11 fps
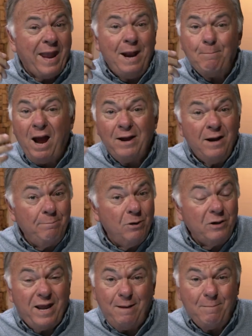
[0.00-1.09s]
And my number
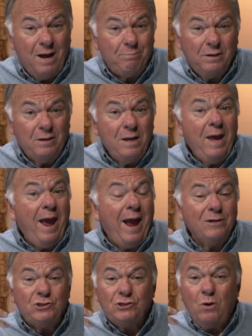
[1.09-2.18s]
came up.
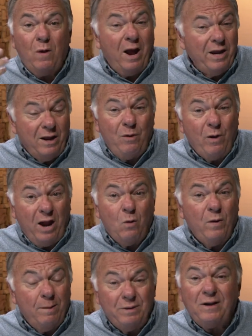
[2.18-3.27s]
And so I went,